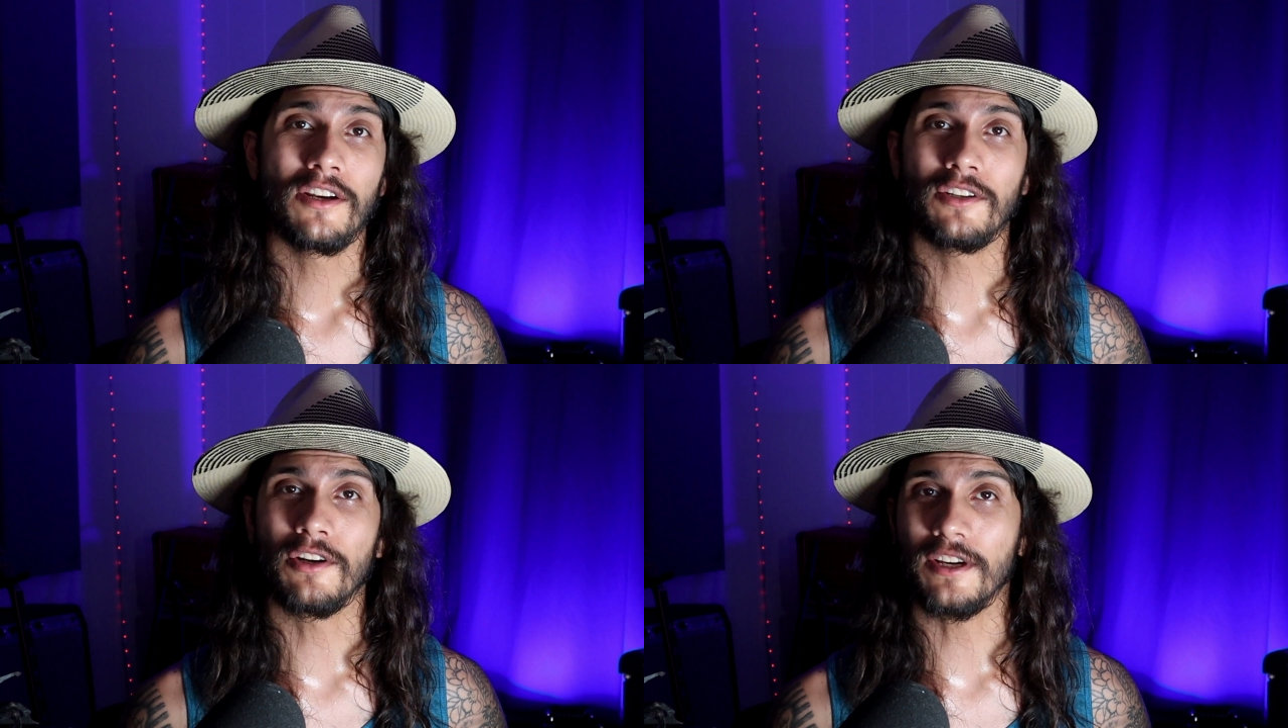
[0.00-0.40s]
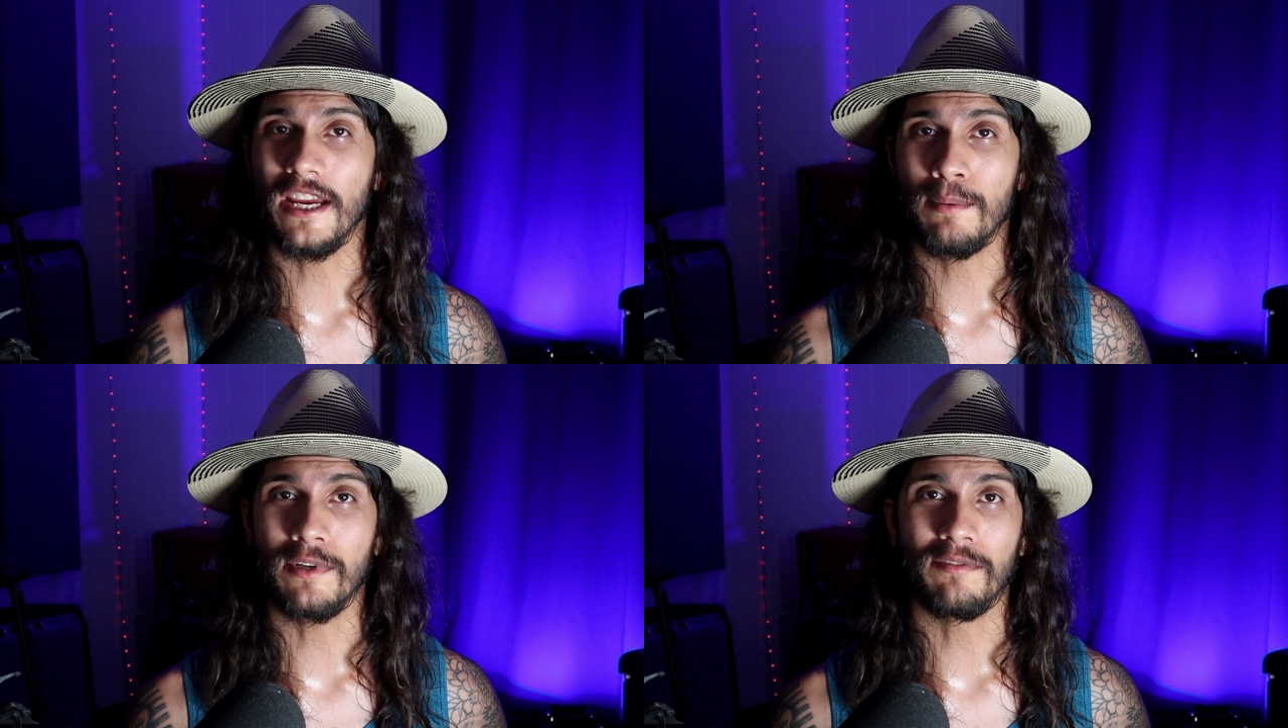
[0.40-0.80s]
Kirk
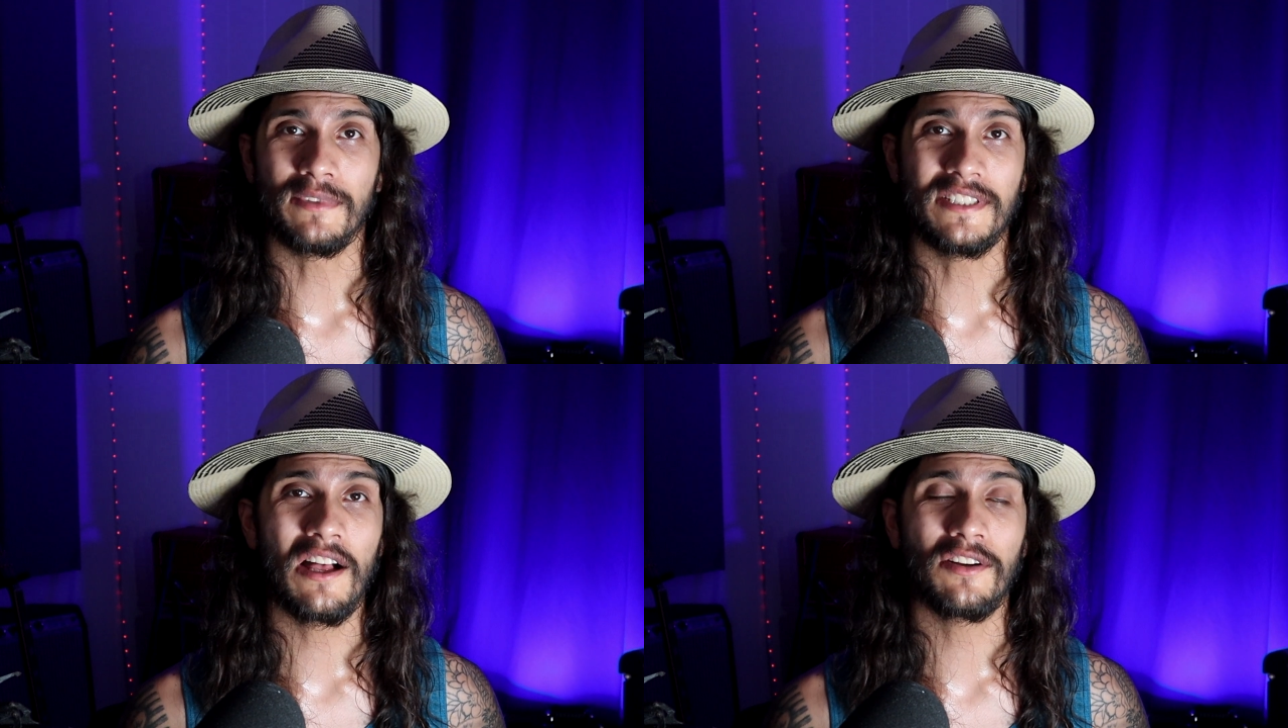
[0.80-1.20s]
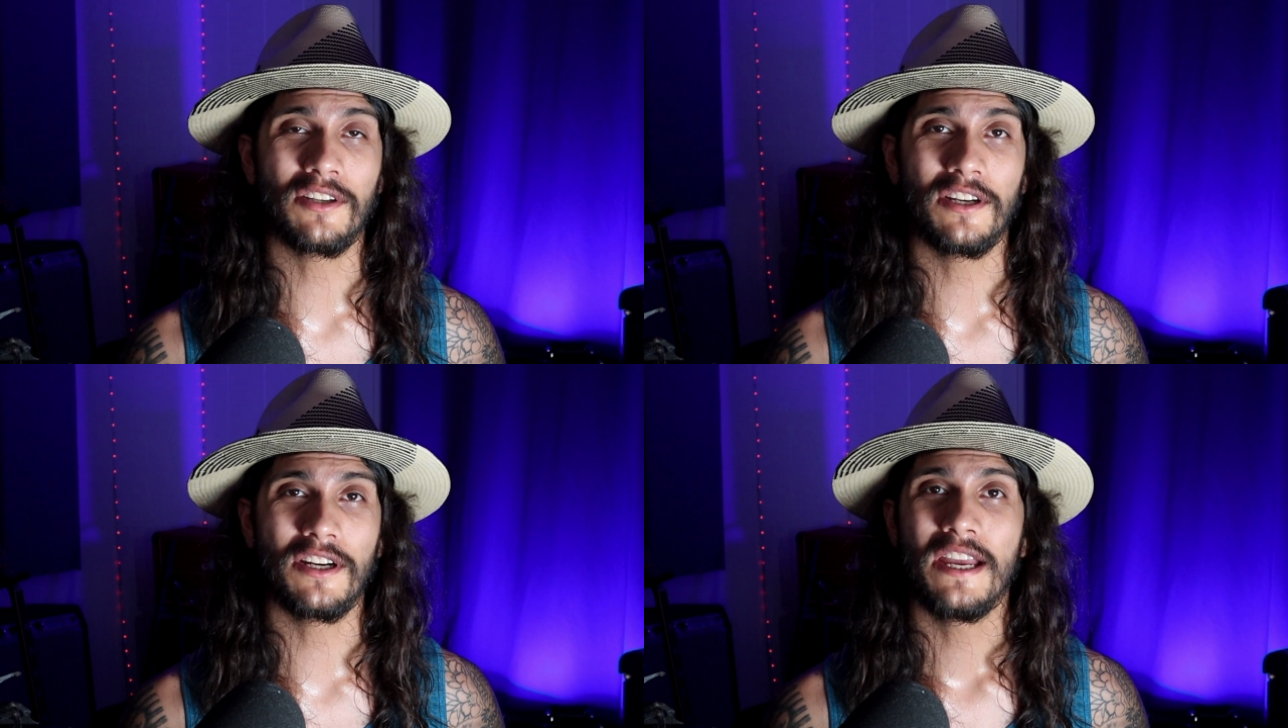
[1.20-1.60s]
Hammett of
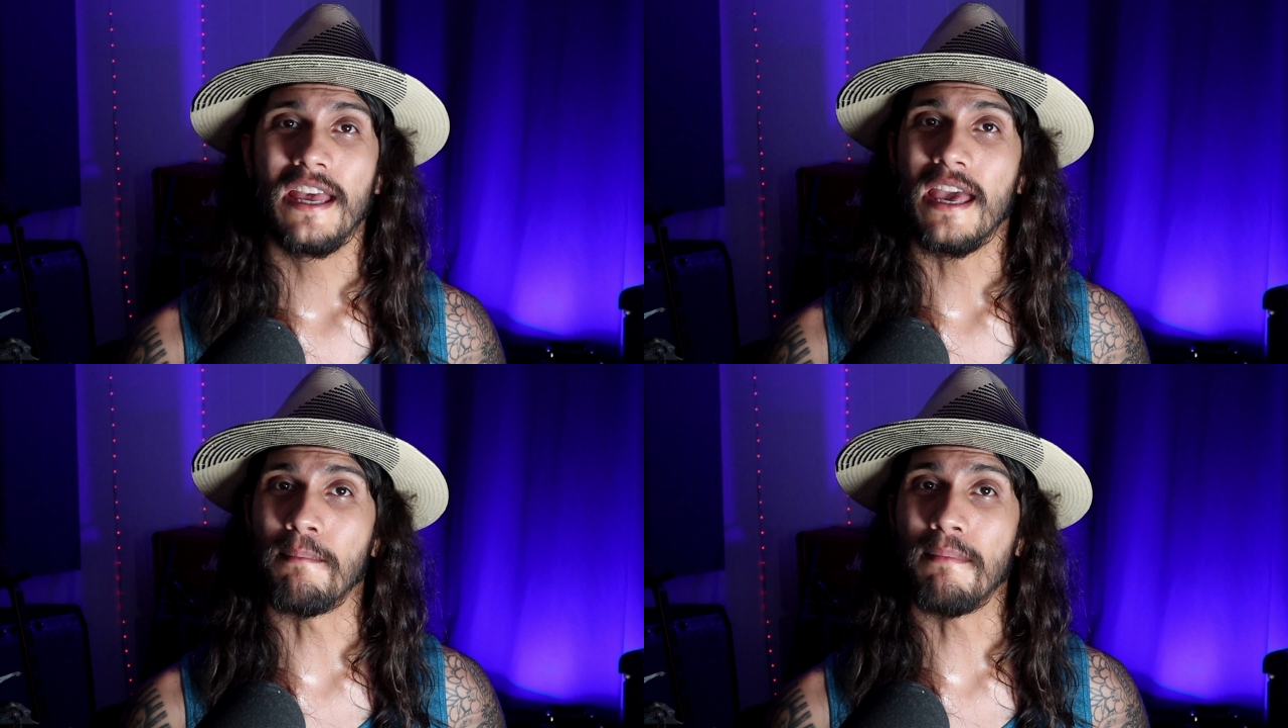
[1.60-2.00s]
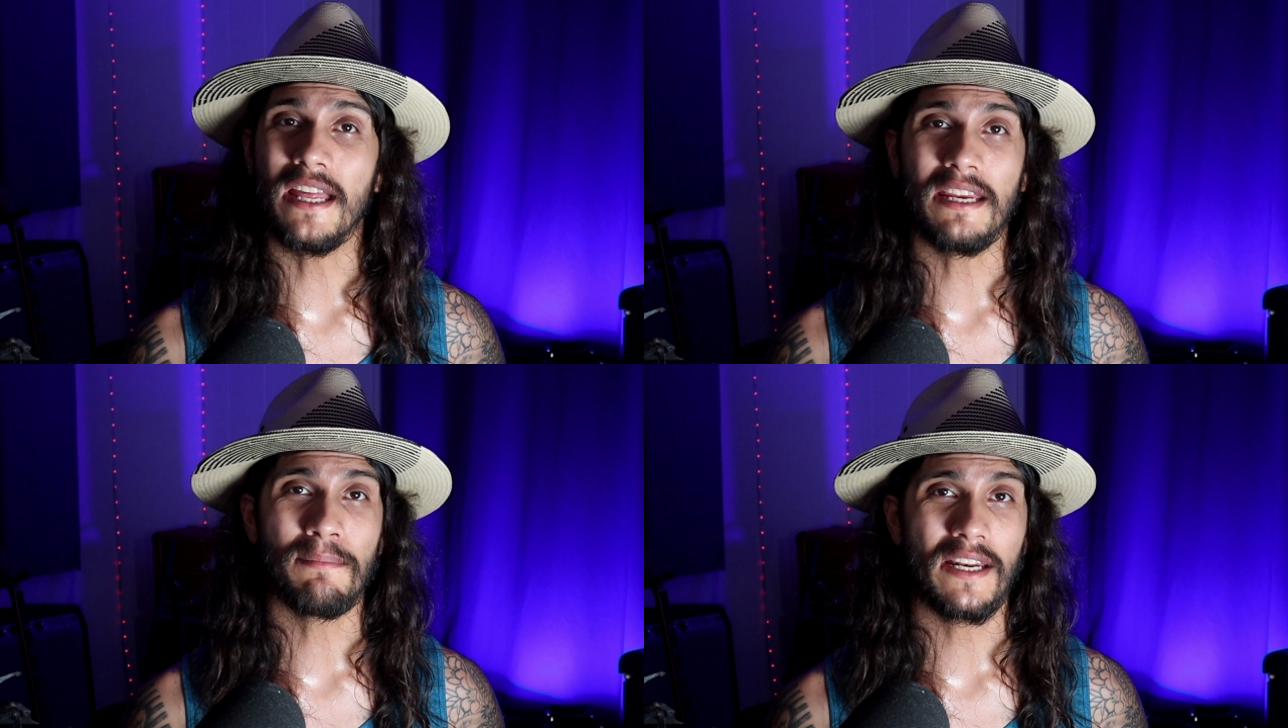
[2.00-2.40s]
Metallica, and
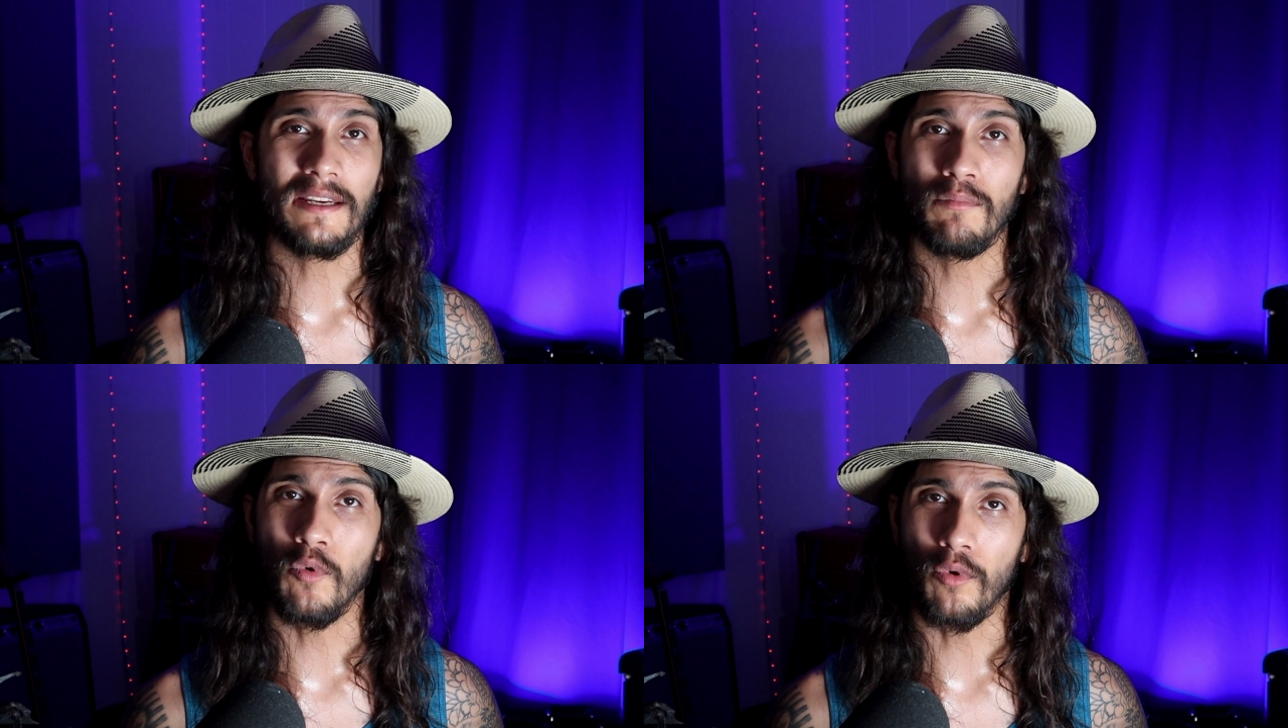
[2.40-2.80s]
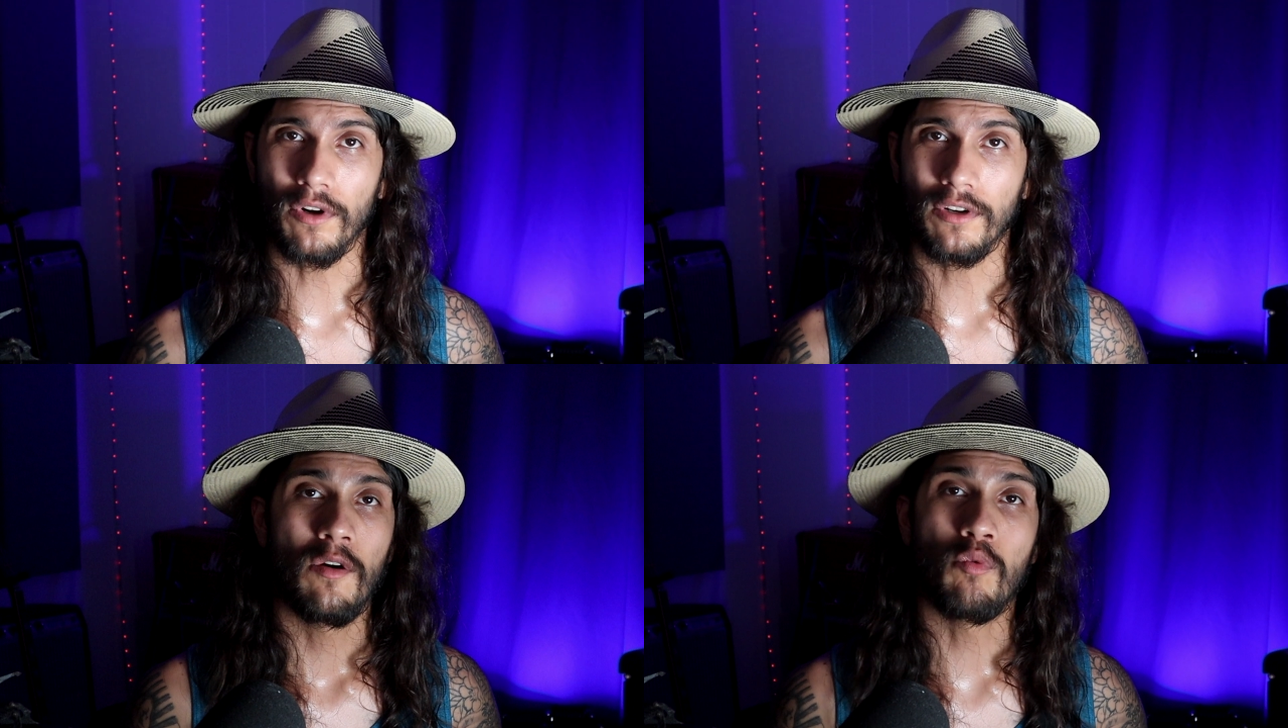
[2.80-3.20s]
many, many more.